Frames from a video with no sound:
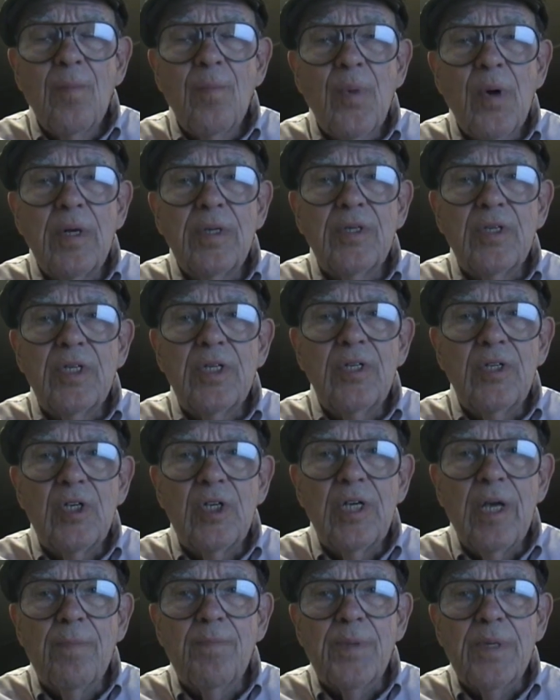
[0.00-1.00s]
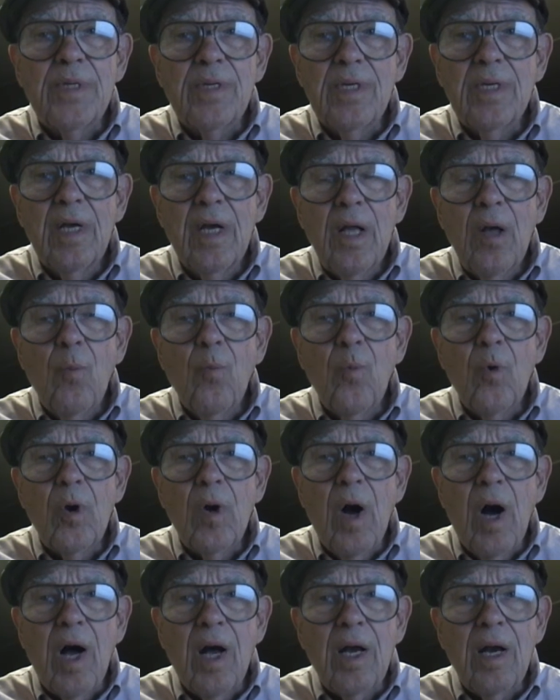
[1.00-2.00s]
merchant ships
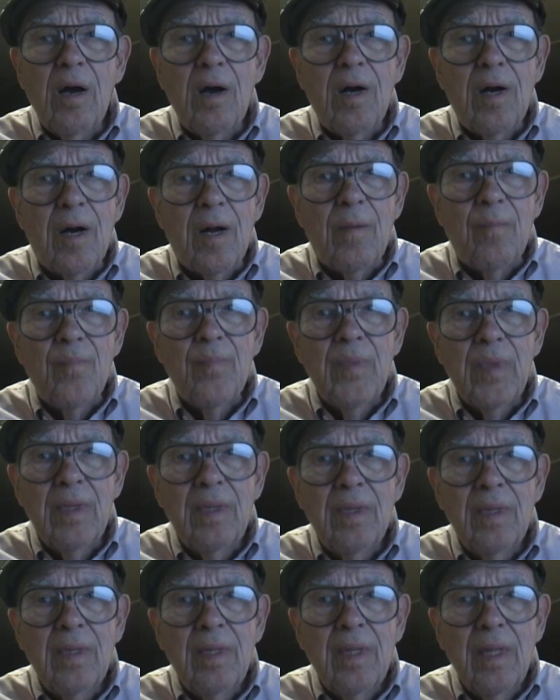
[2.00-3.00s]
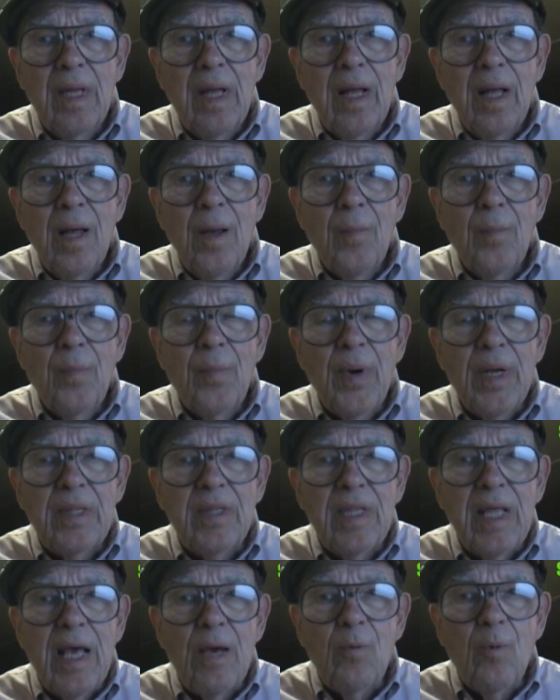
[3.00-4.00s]
were unarmed,
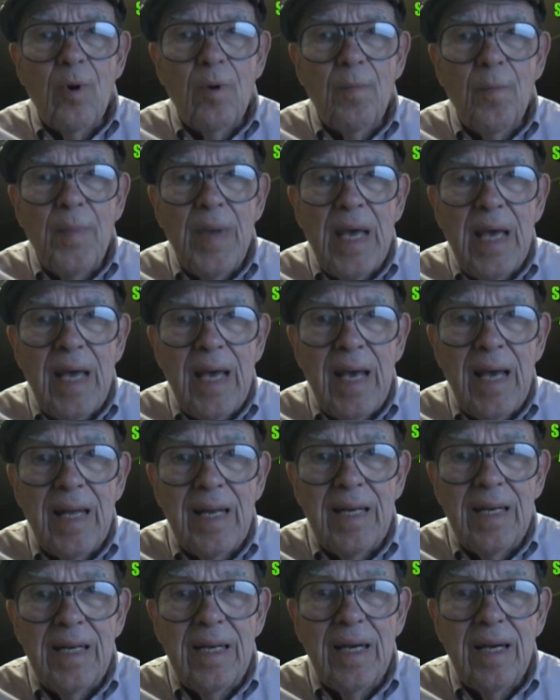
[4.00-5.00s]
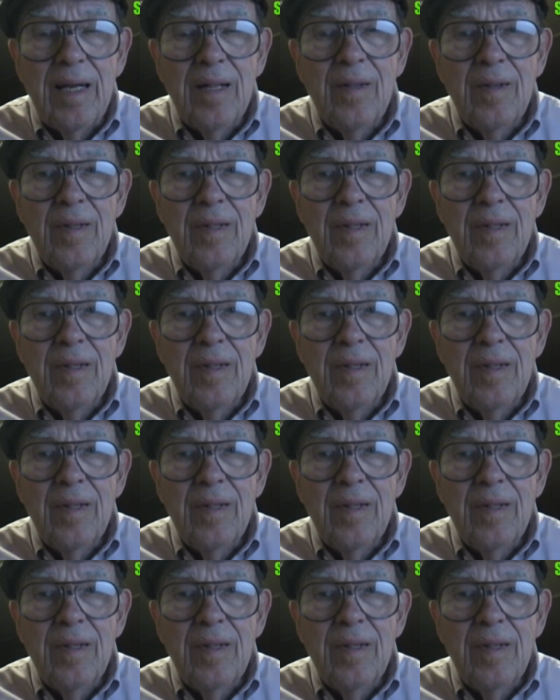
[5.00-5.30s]
but they were manned